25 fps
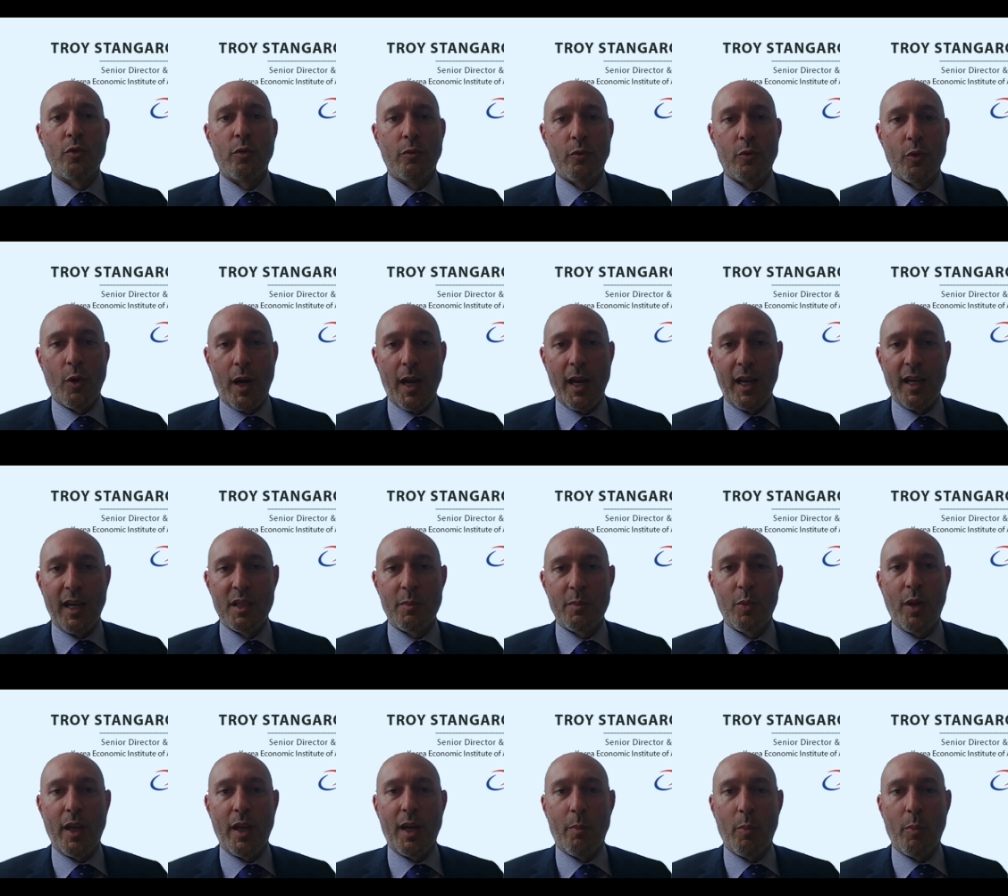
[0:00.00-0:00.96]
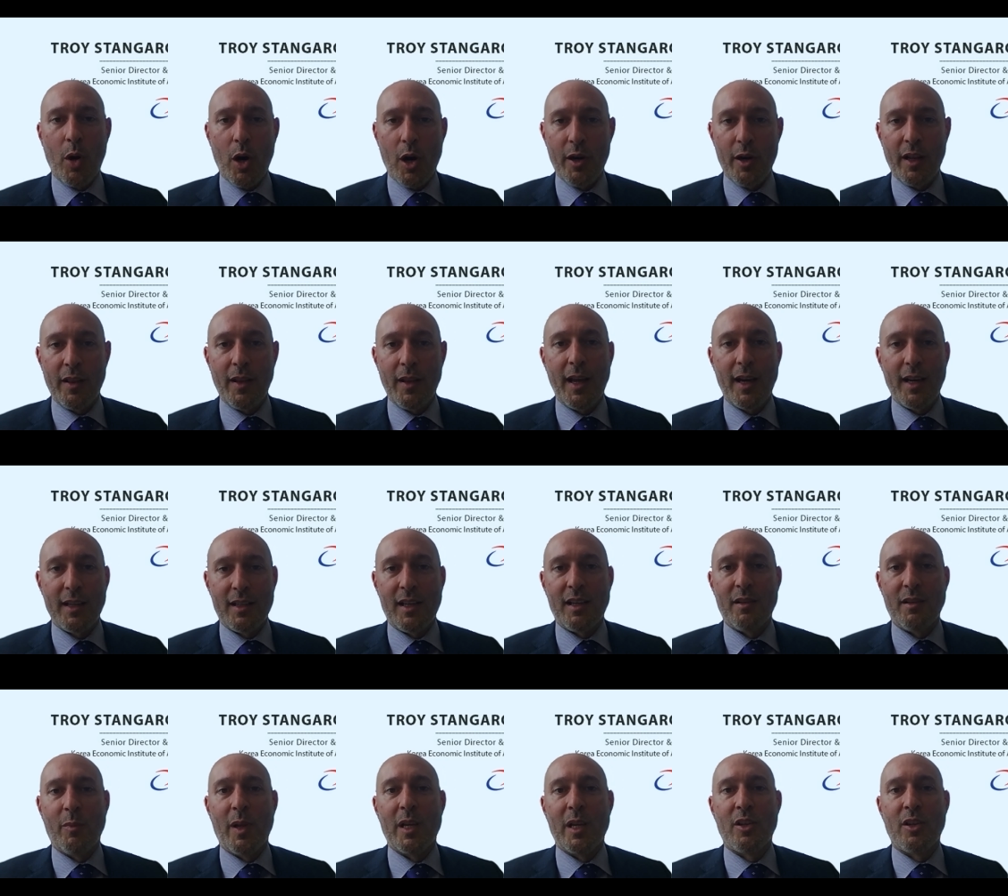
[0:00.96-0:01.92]
Trade has played a part in that, as I
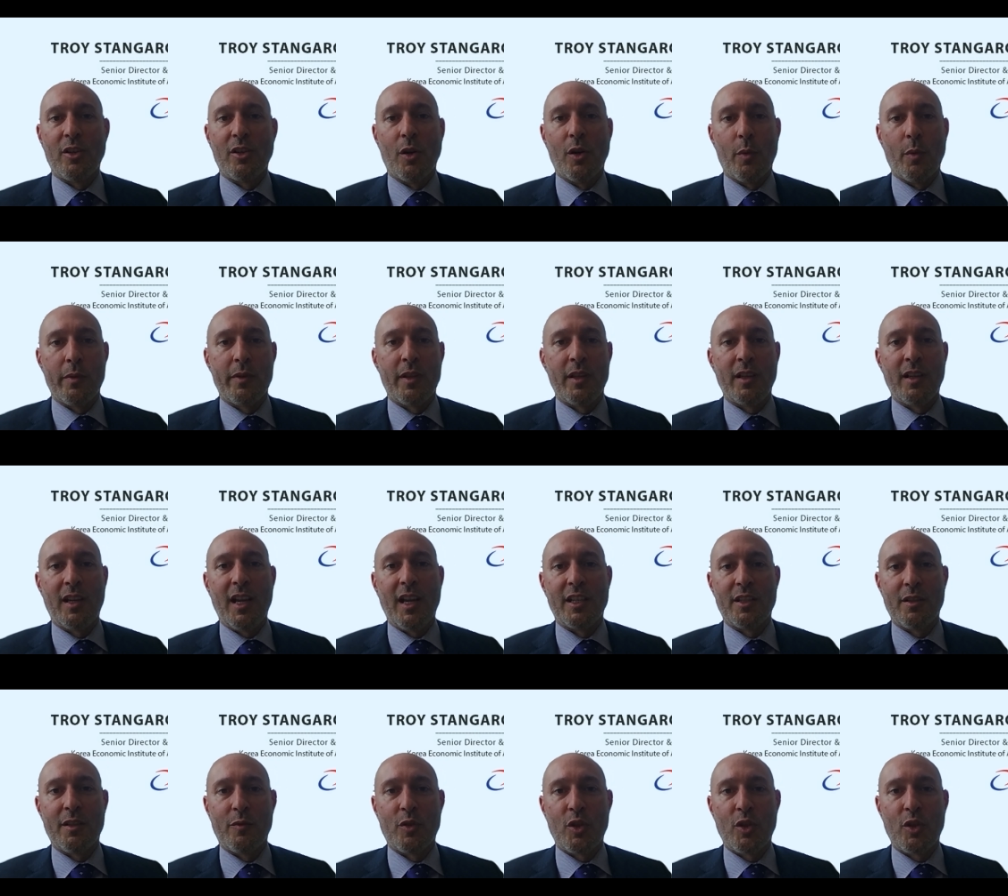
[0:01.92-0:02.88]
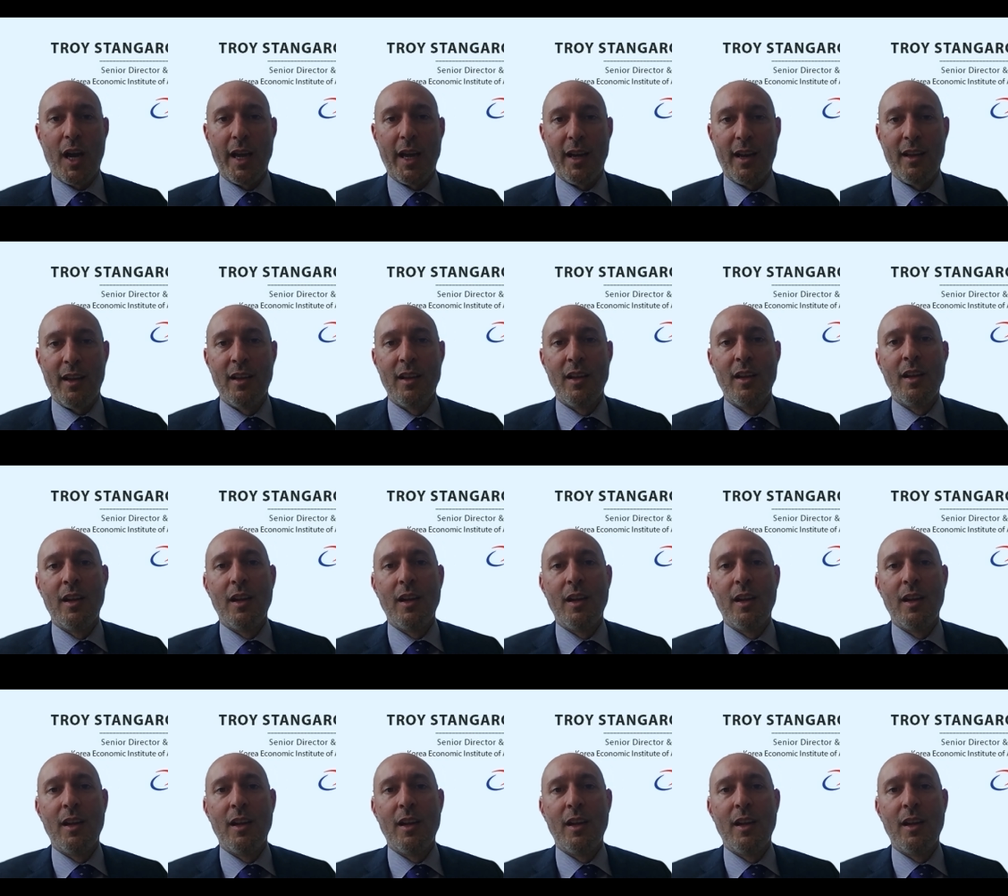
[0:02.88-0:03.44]
mentioned, in case of China.